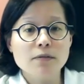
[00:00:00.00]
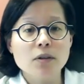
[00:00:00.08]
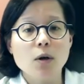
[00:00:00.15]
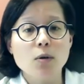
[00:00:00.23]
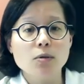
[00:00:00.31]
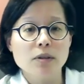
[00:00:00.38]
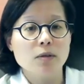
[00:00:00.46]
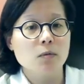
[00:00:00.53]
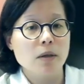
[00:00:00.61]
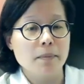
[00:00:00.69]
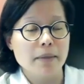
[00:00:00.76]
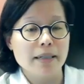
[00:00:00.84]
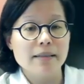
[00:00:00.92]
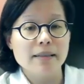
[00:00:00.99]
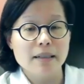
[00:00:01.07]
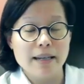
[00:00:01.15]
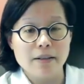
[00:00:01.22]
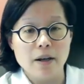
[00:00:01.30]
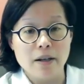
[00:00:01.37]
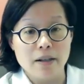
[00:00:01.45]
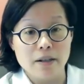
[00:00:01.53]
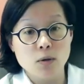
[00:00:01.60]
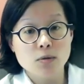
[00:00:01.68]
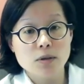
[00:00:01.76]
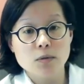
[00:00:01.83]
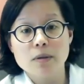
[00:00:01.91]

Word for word: for older women and, and older